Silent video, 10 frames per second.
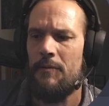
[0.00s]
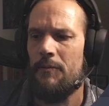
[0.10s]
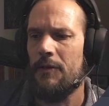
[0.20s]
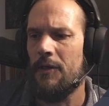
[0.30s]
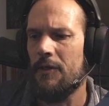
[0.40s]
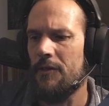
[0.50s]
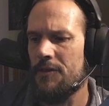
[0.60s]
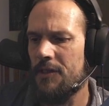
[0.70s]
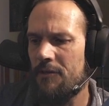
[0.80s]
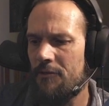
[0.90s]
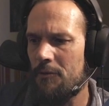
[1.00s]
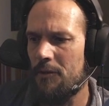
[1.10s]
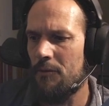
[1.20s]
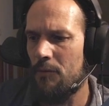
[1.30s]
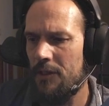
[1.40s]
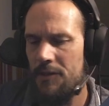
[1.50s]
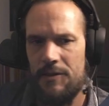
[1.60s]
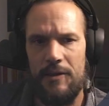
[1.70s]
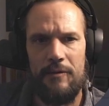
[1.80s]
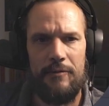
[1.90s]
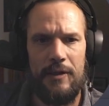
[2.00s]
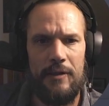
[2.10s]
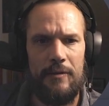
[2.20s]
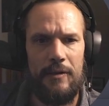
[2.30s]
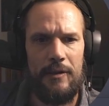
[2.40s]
No, it's giving me weird stuff now.